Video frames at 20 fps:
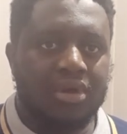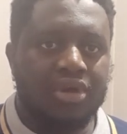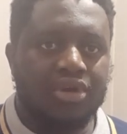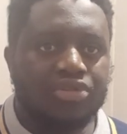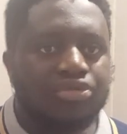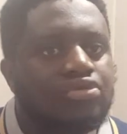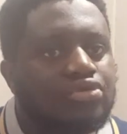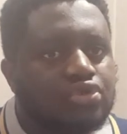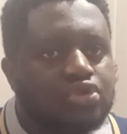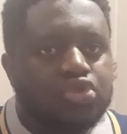
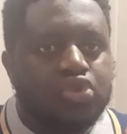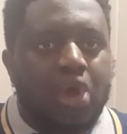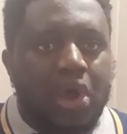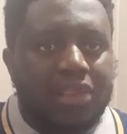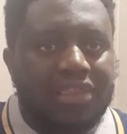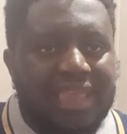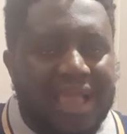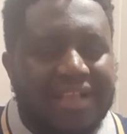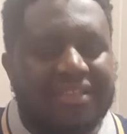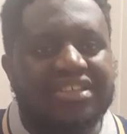you
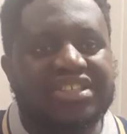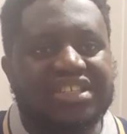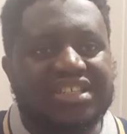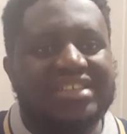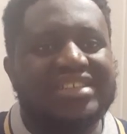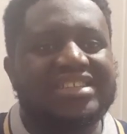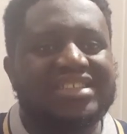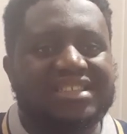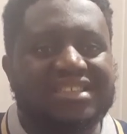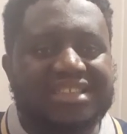thought that
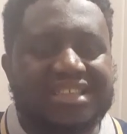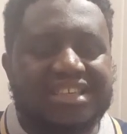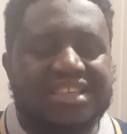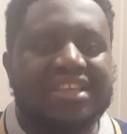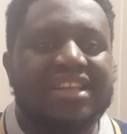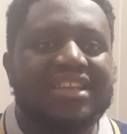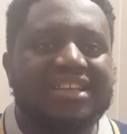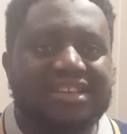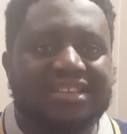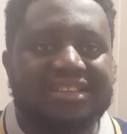she's
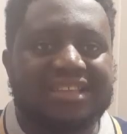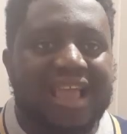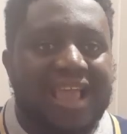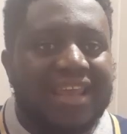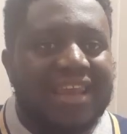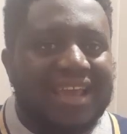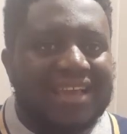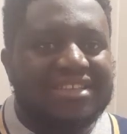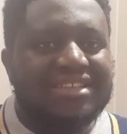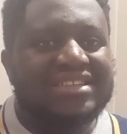
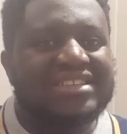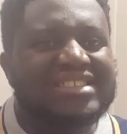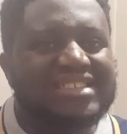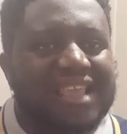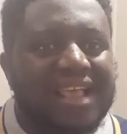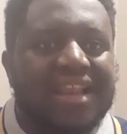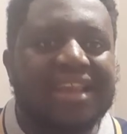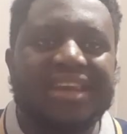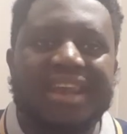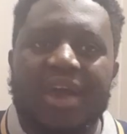
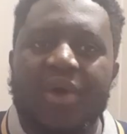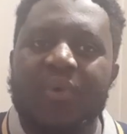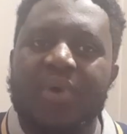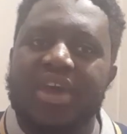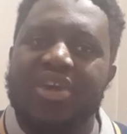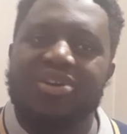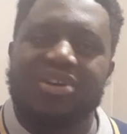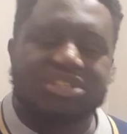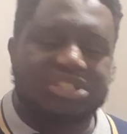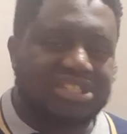stealing
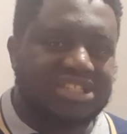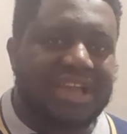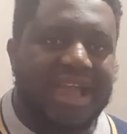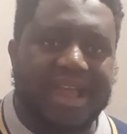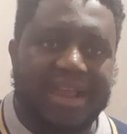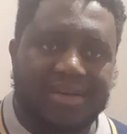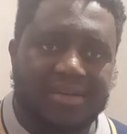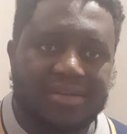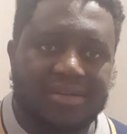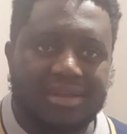away your
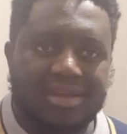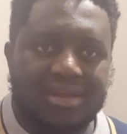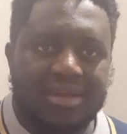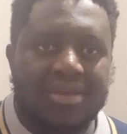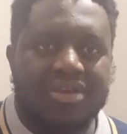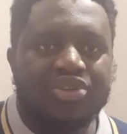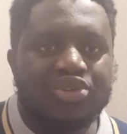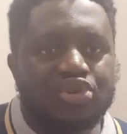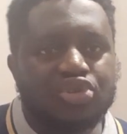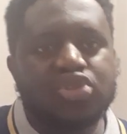shine.
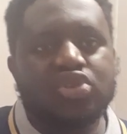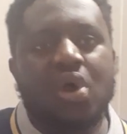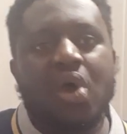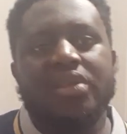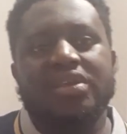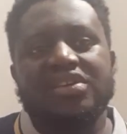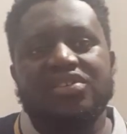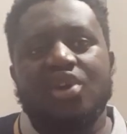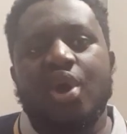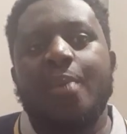You thought
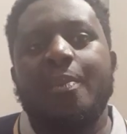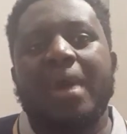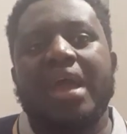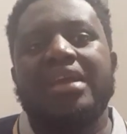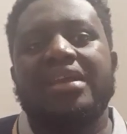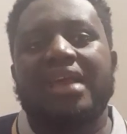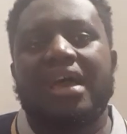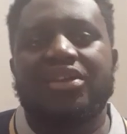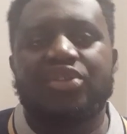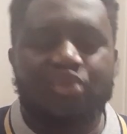in your
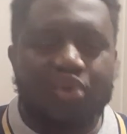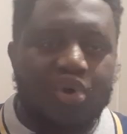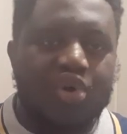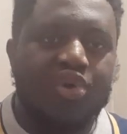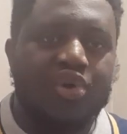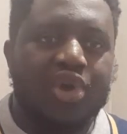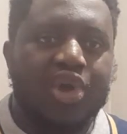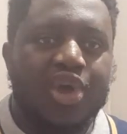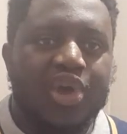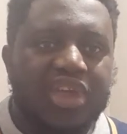mind that,
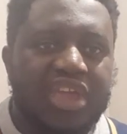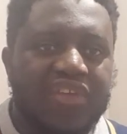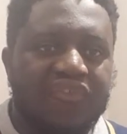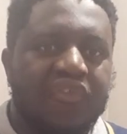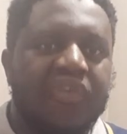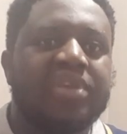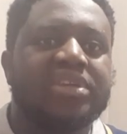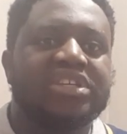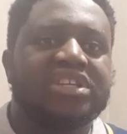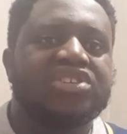oh,
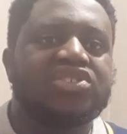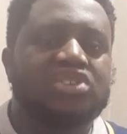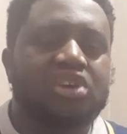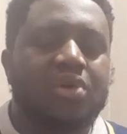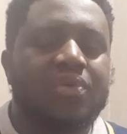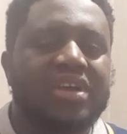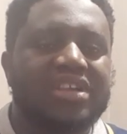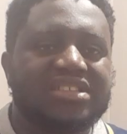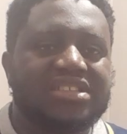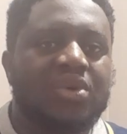if she's
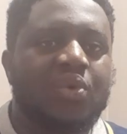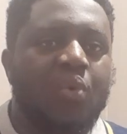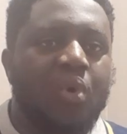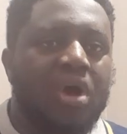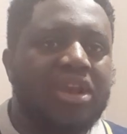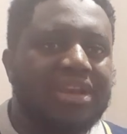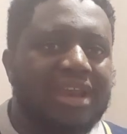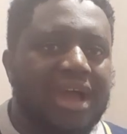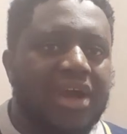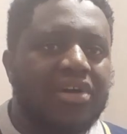always the
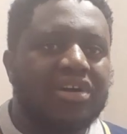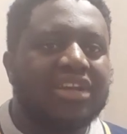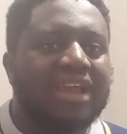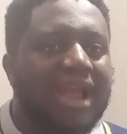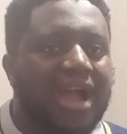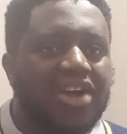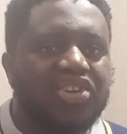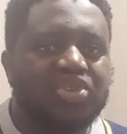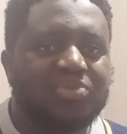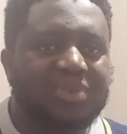one that all the
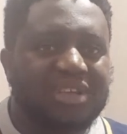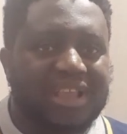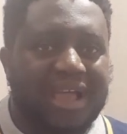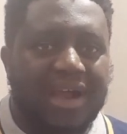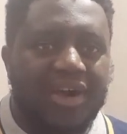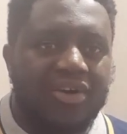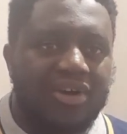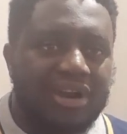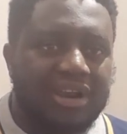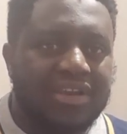housemates
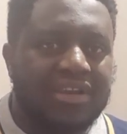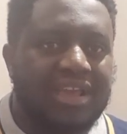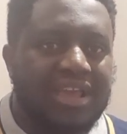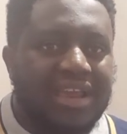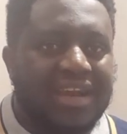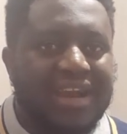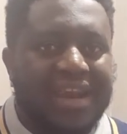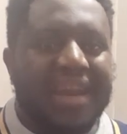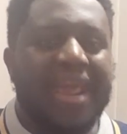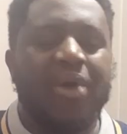are calling,
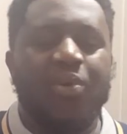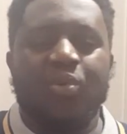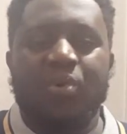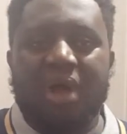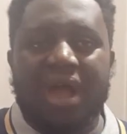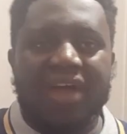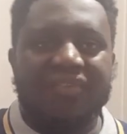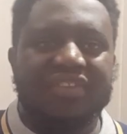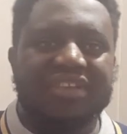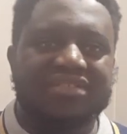that I won't
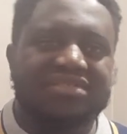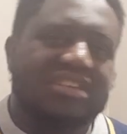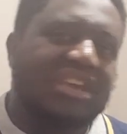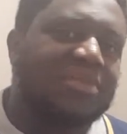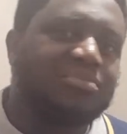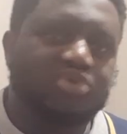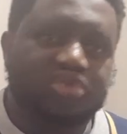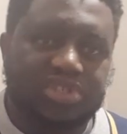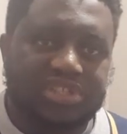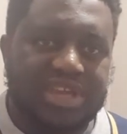have the
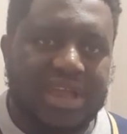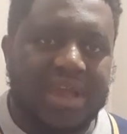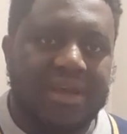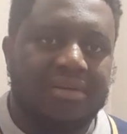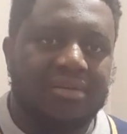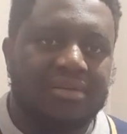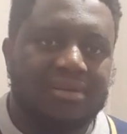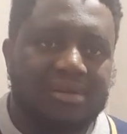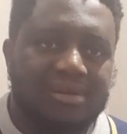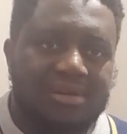time to shine.
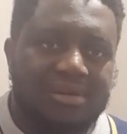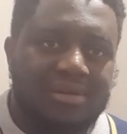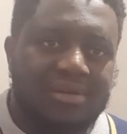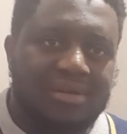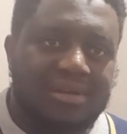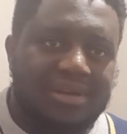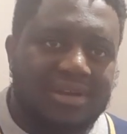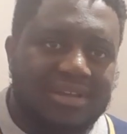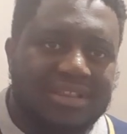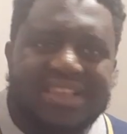
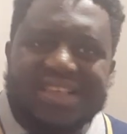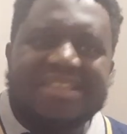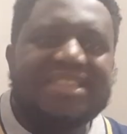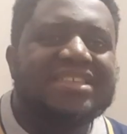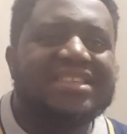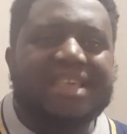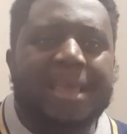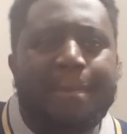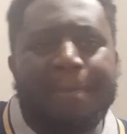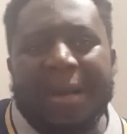This
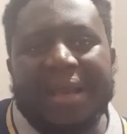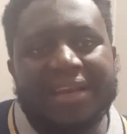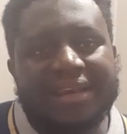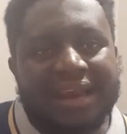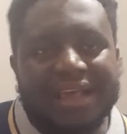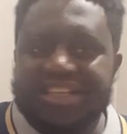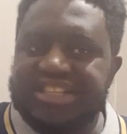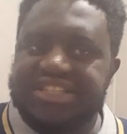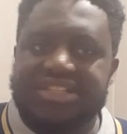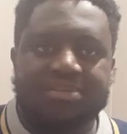is a
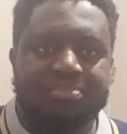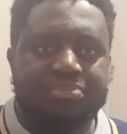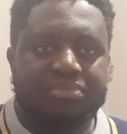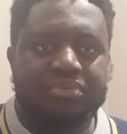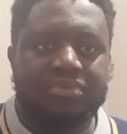partnership.